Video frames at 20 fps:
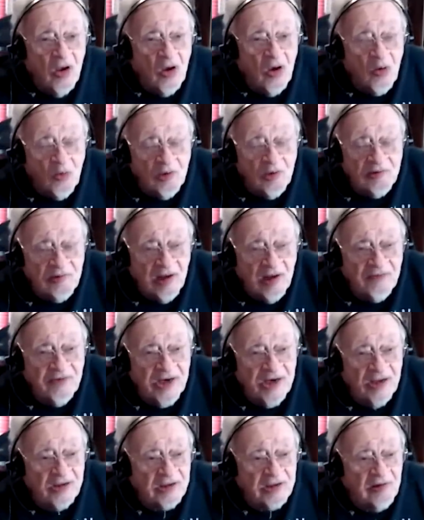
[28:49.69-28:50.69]
We're driving
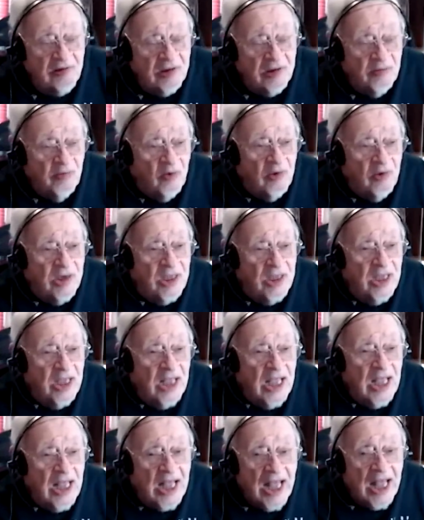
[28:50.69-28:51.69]
out there in the morning,
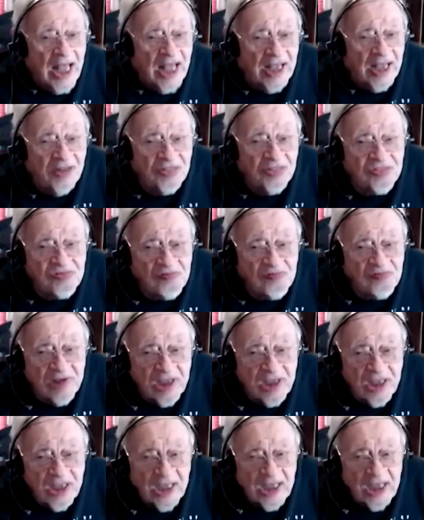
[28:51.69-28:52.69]
and
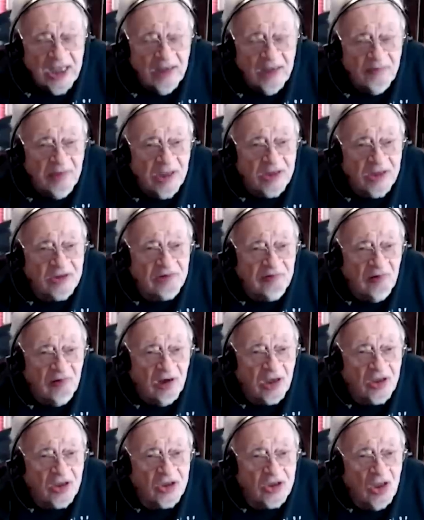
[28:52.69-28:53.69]
three EMS
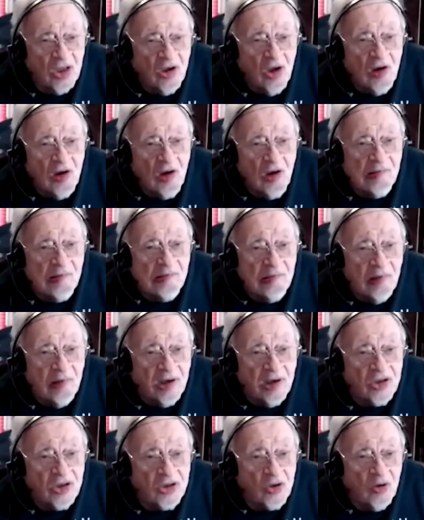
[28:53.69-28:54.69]
trucks
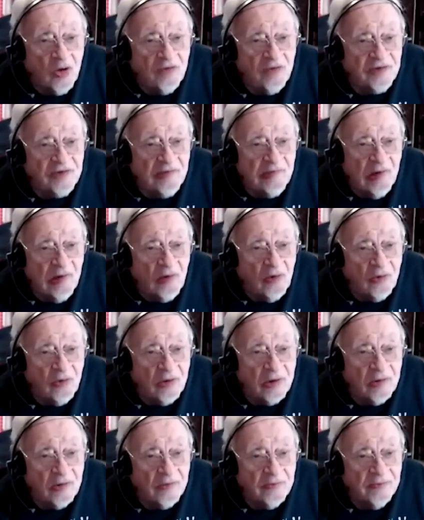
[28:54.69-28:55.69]
run us off the road.
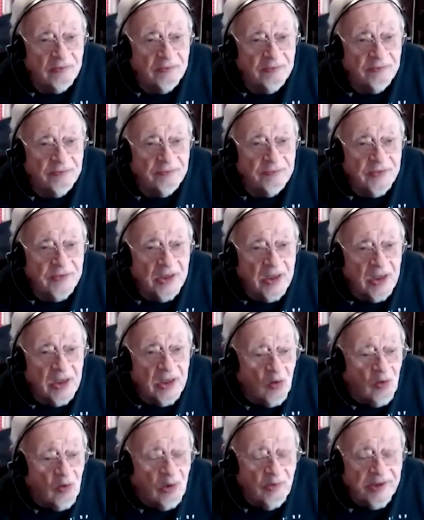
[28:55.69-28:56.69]

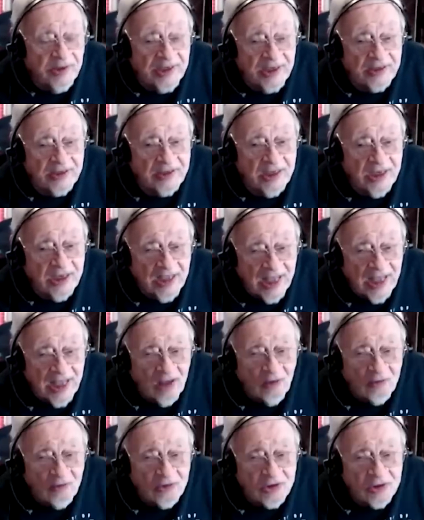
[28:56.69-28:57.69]
When we get to the
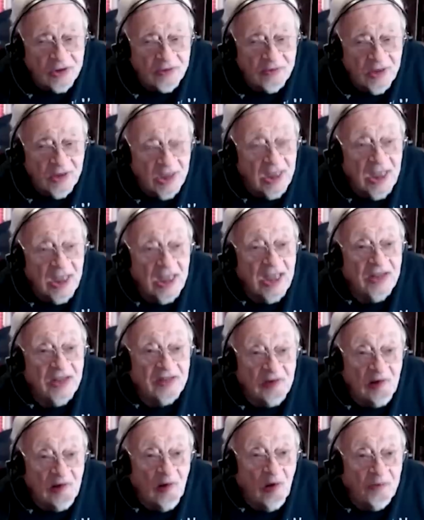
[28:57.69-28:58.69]
house,
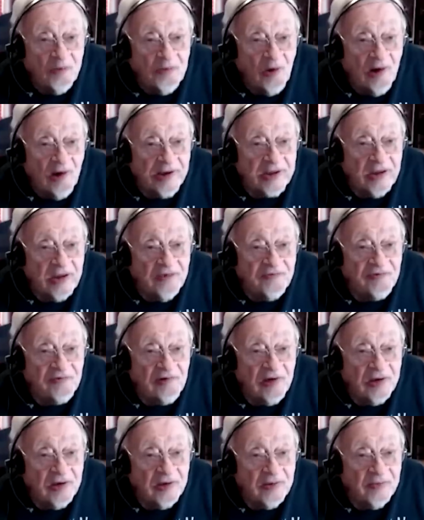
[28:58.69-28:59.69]
they're all parked in
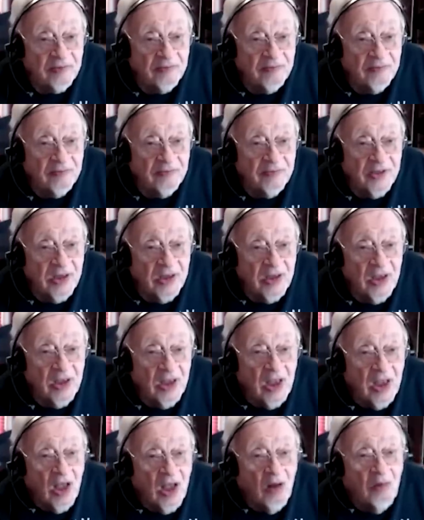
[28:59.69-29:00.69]
front.
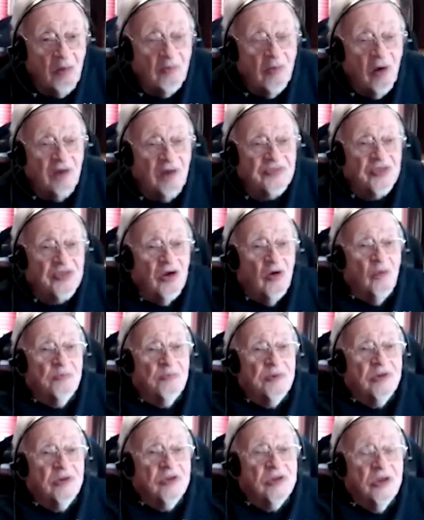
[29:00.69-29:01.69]
Martha
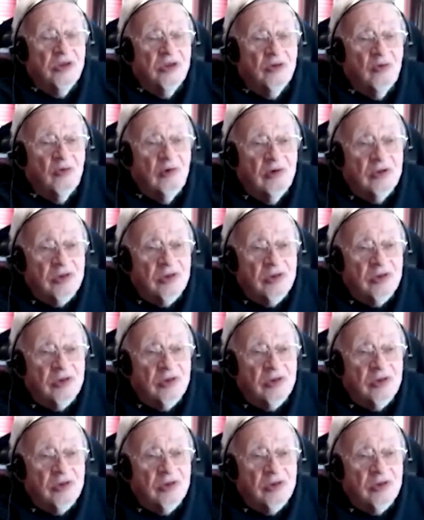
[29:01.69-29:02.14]
opens the door and